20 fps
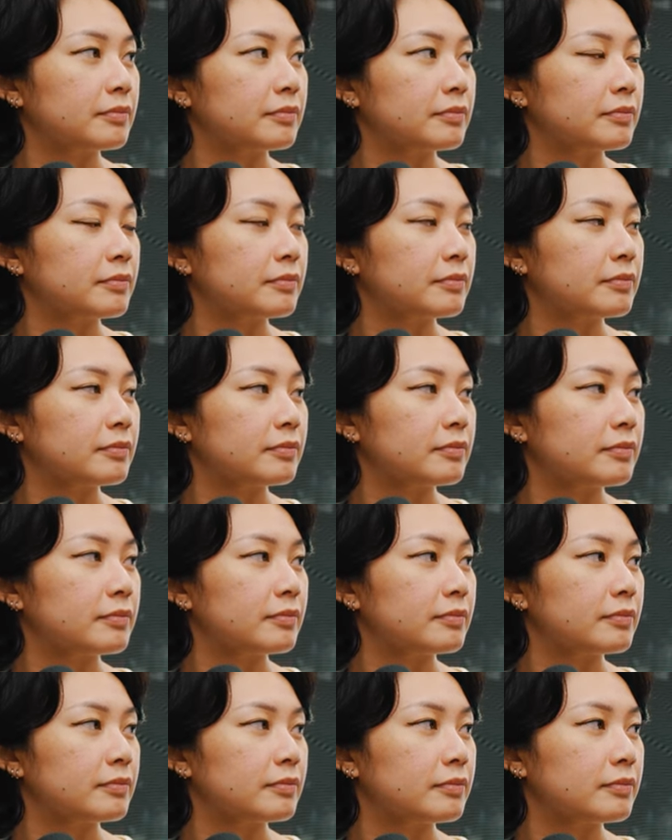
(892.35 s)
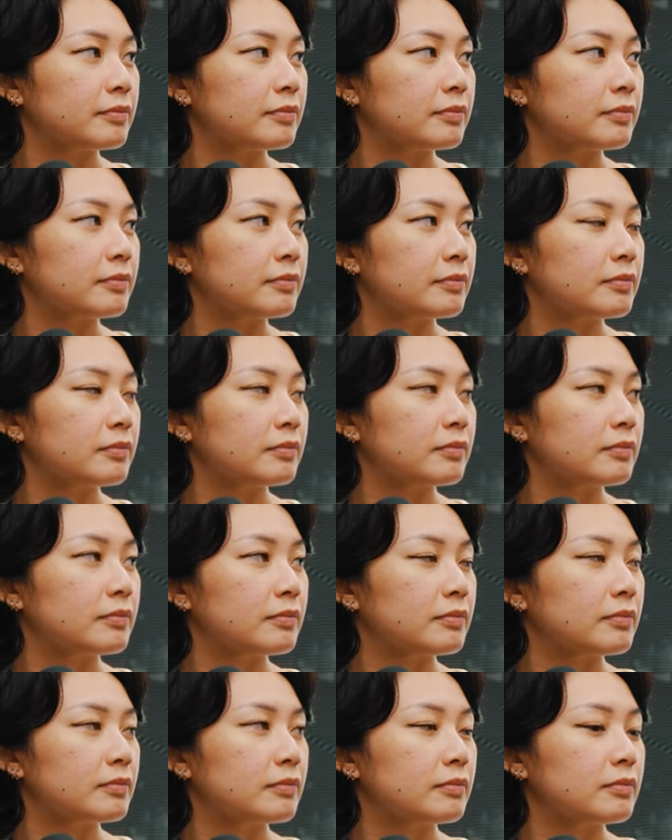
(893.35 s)

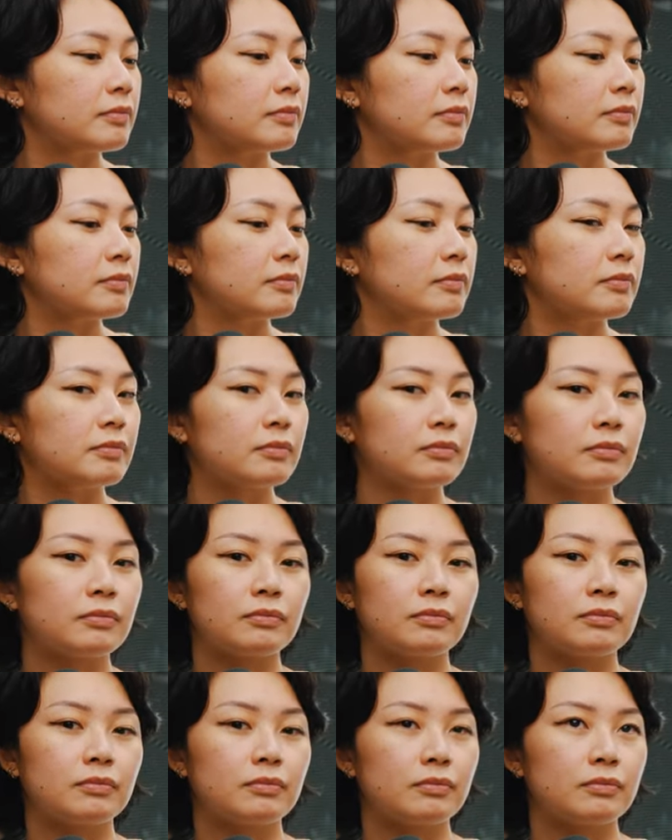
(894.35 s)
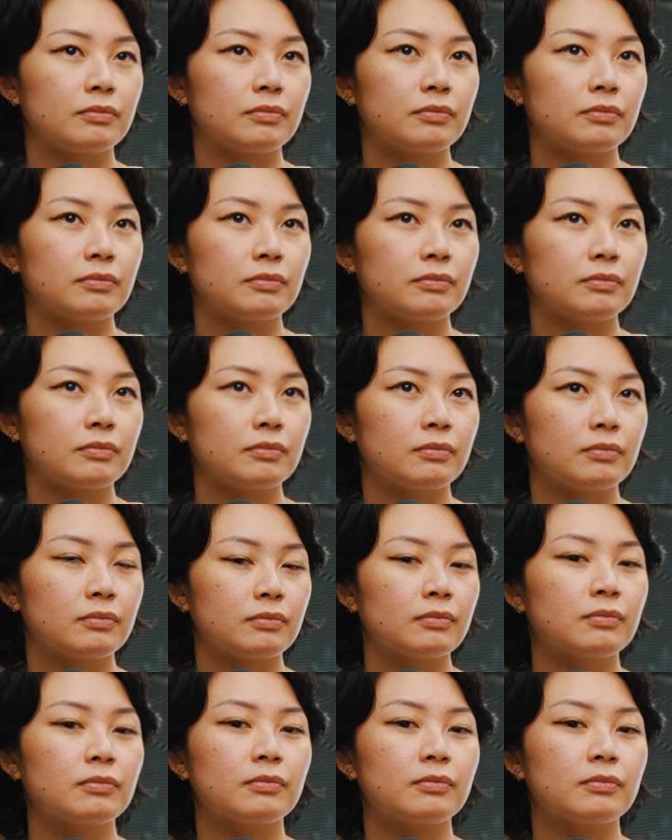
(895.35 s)
(silent)